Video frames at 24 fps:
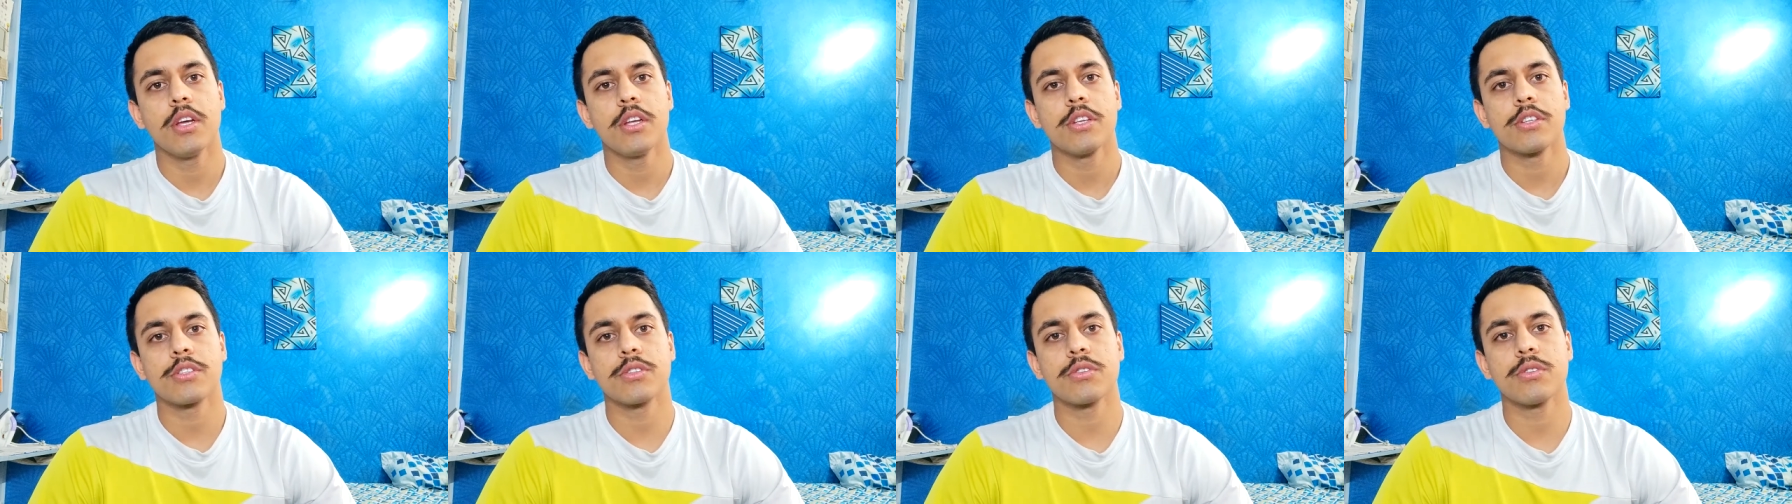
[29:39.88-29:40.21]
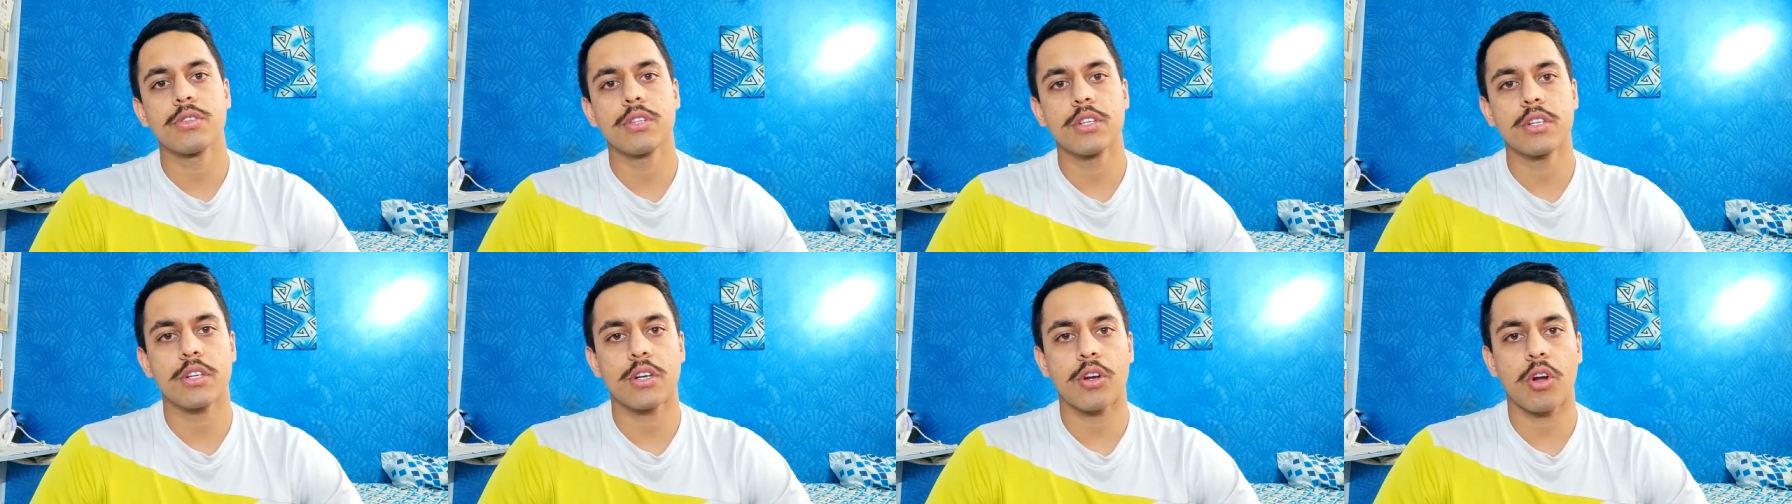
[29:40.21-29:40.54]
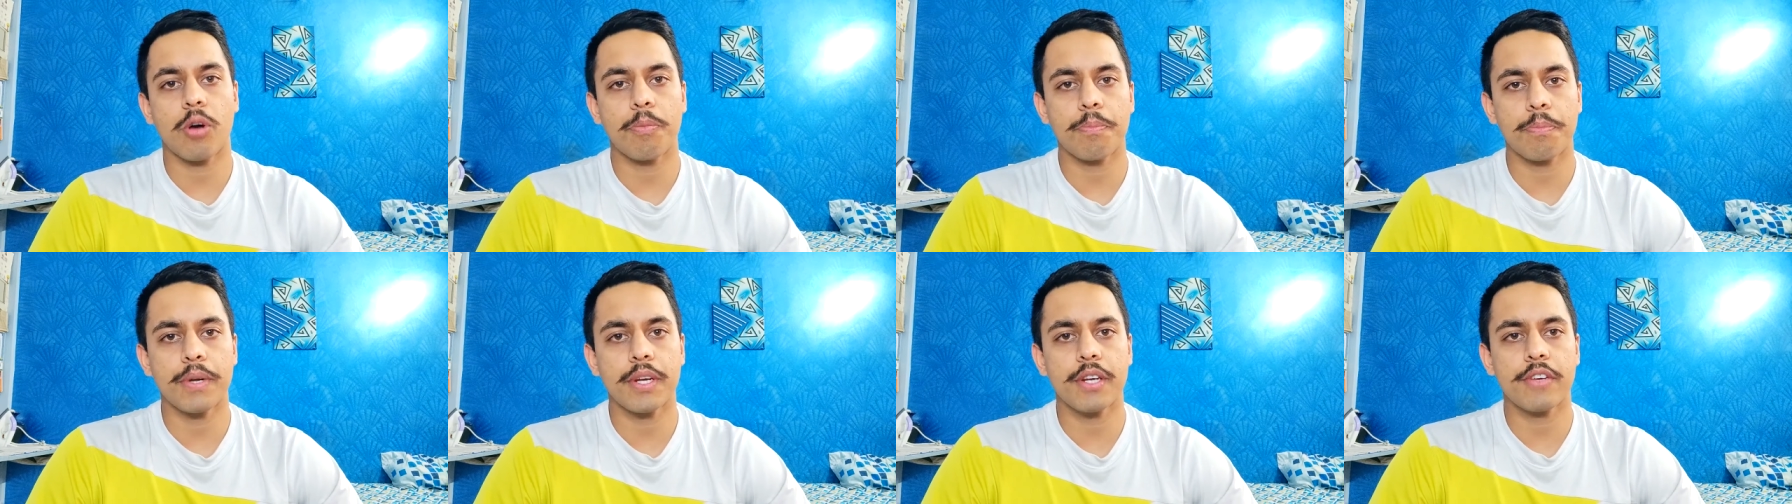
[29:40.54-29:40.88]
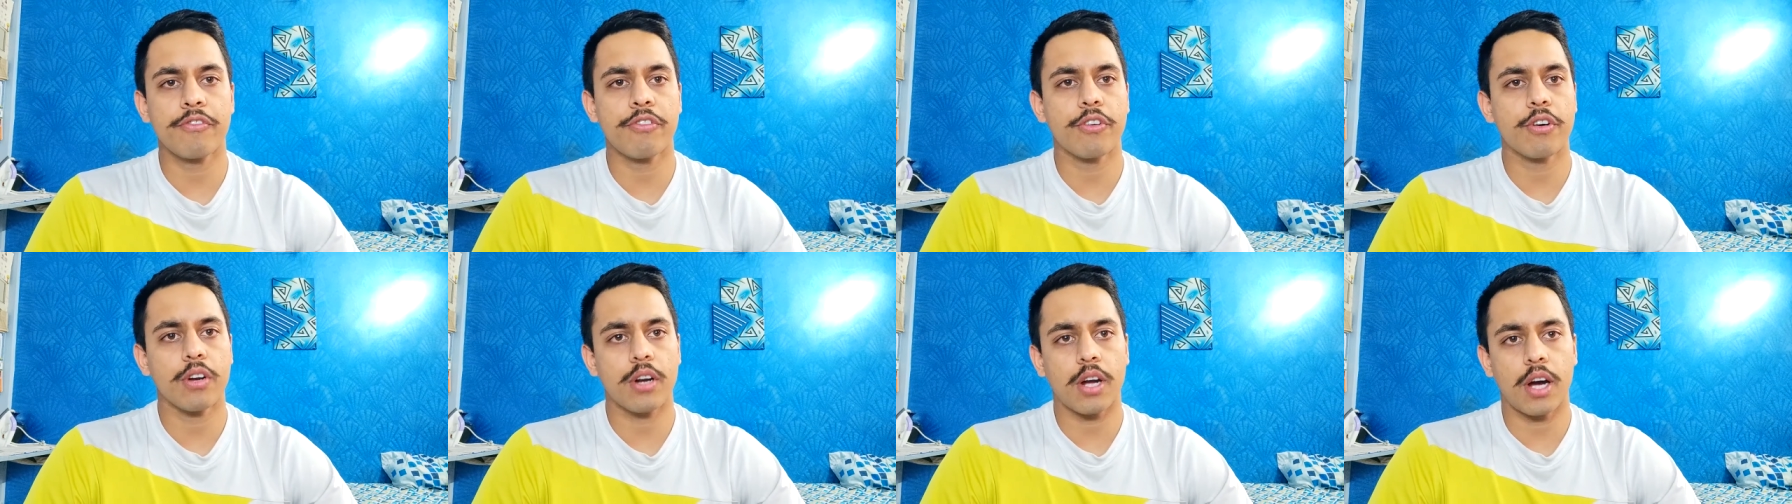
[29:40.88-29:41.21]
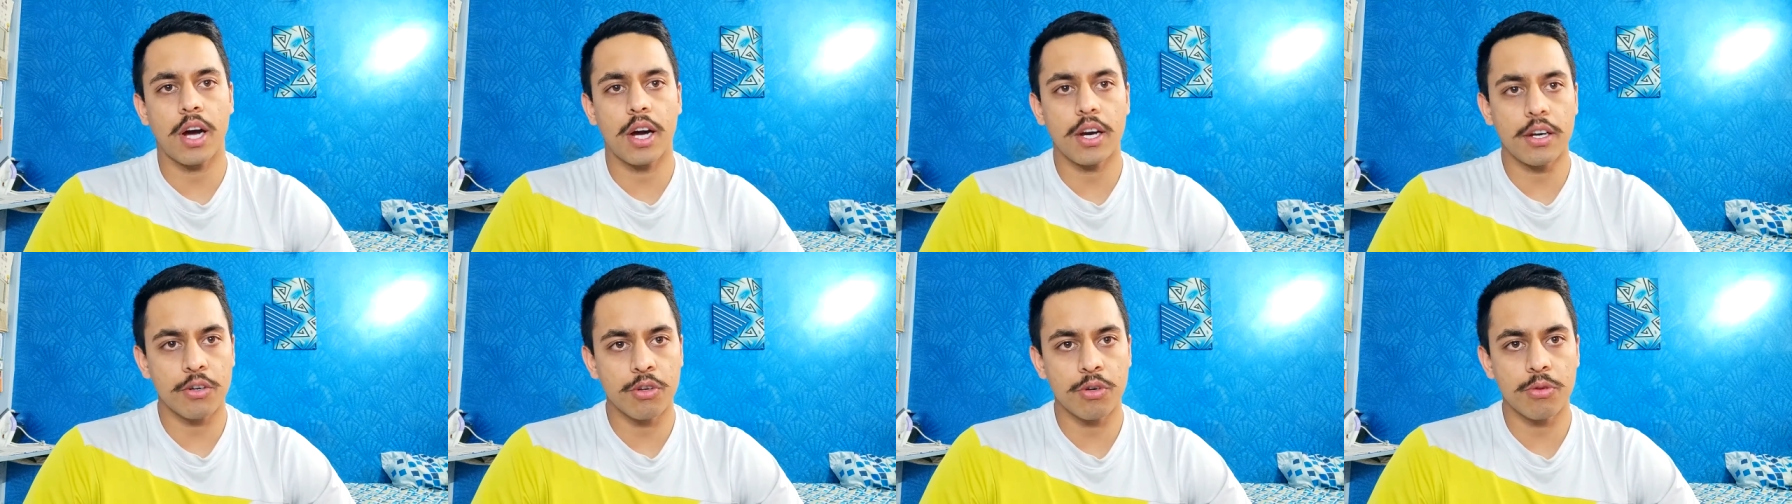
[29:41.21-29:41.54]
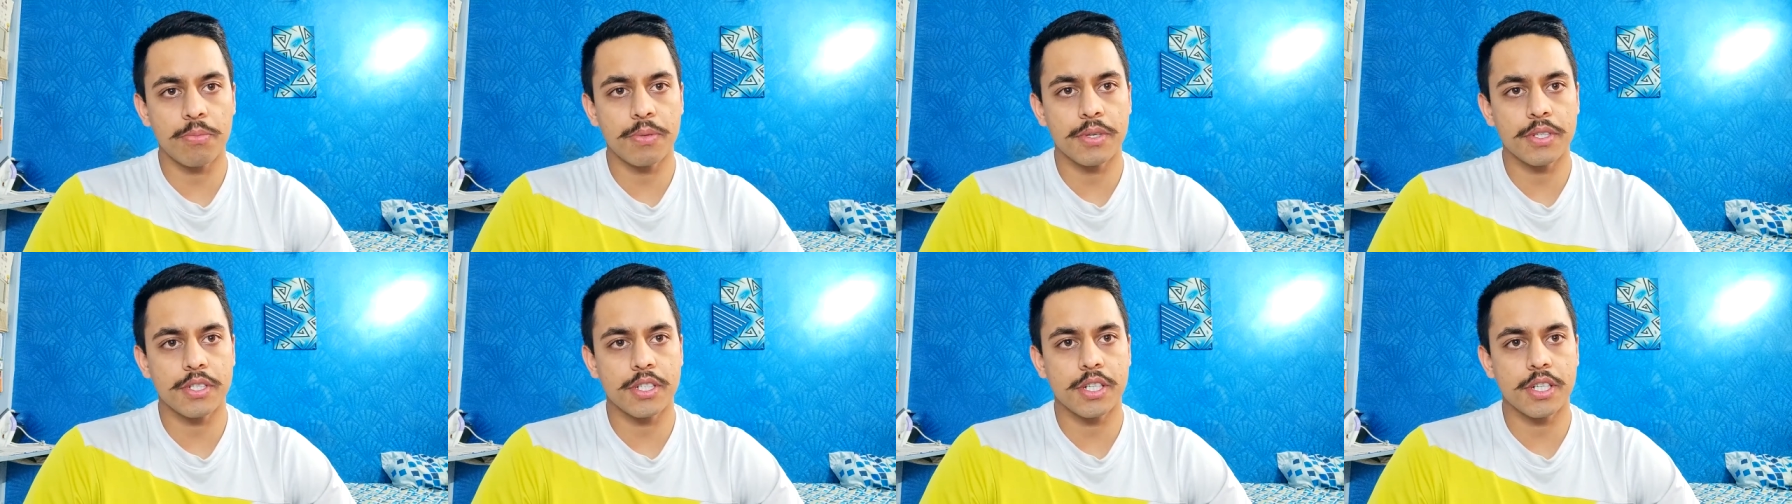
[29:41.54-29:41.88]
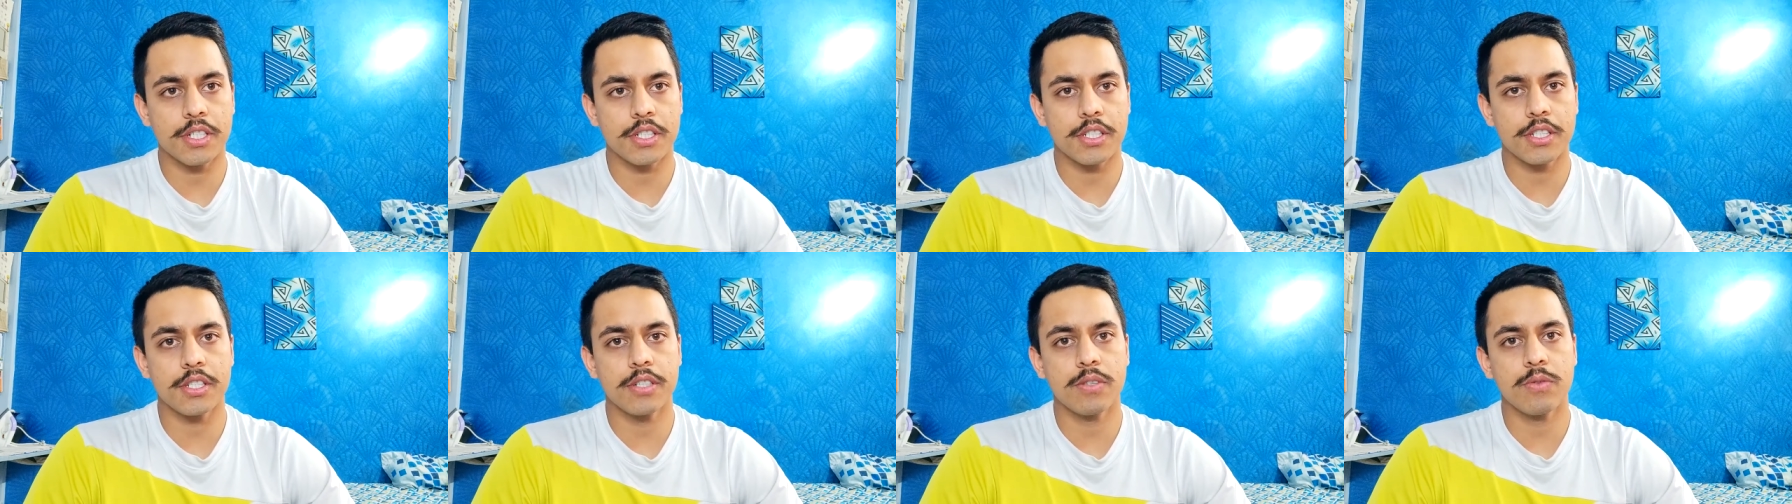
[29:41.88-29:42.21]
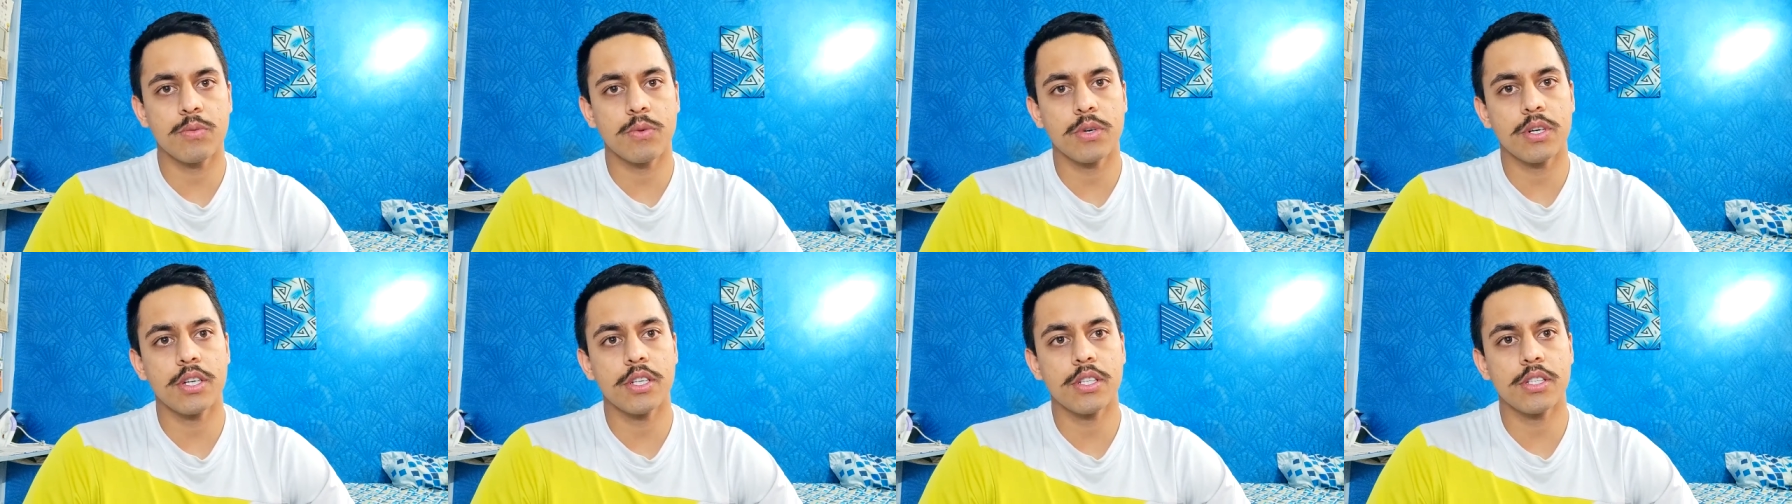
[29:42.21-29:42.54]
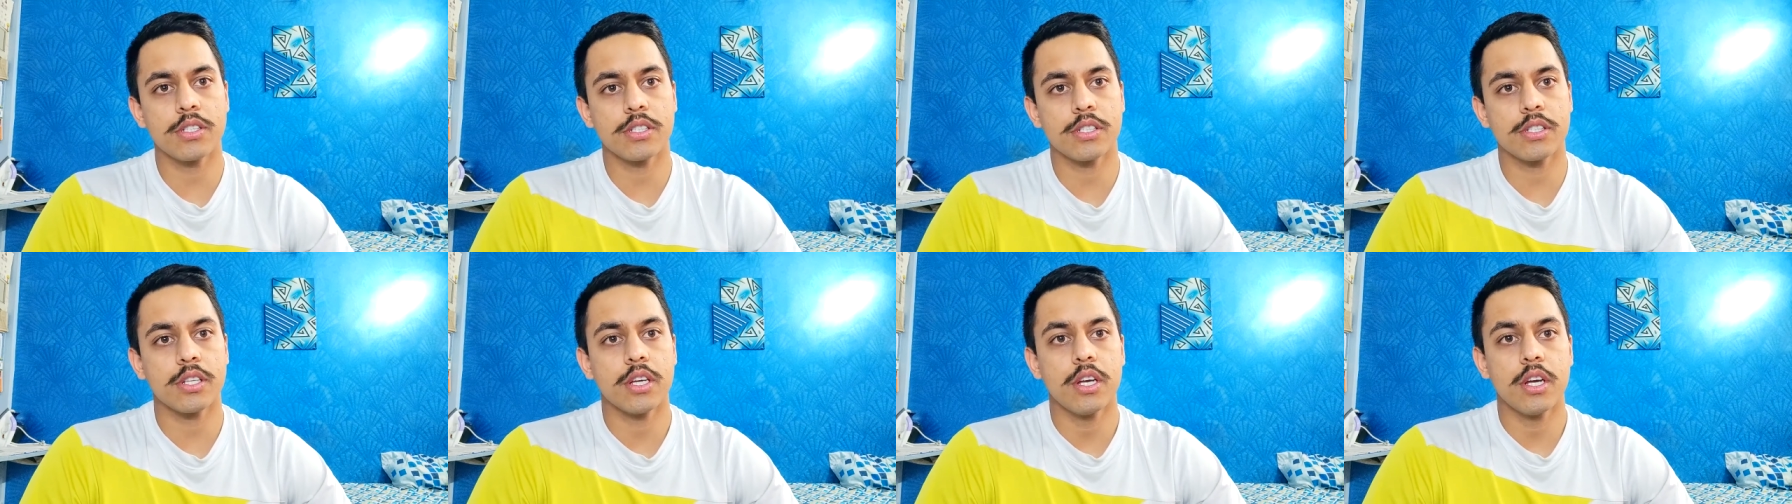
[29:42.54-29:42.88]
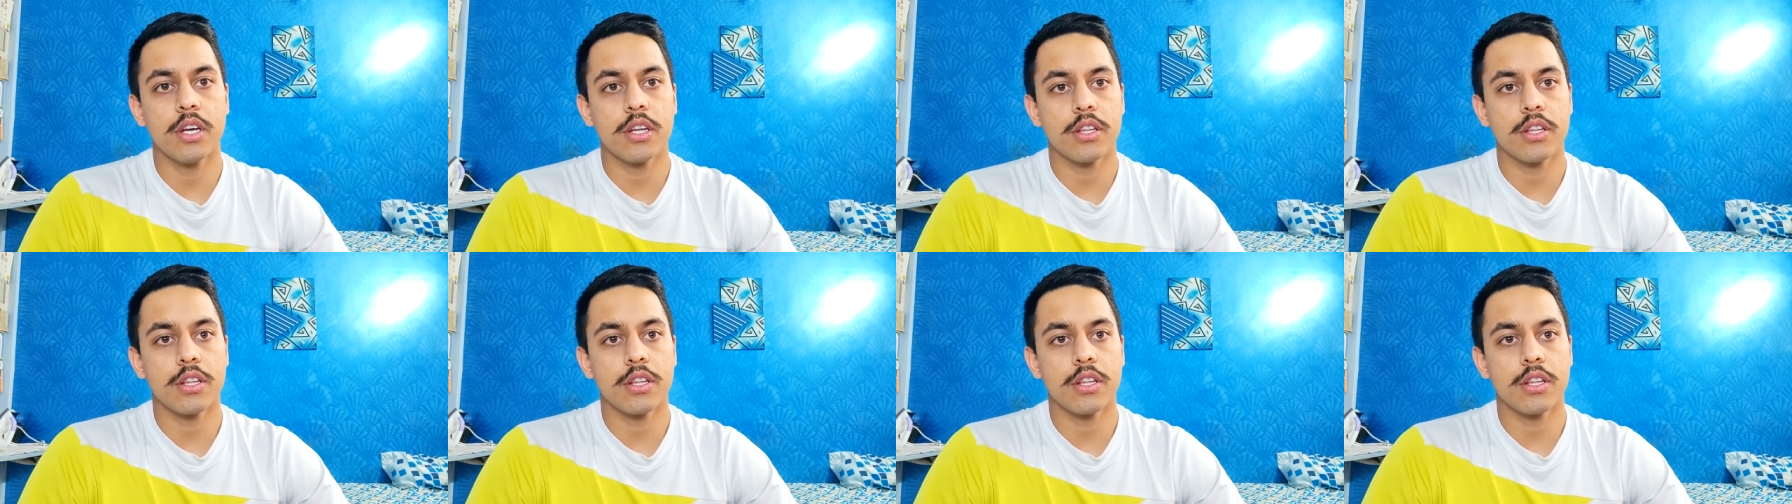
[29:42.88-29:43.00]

So the topic for our group discussion was,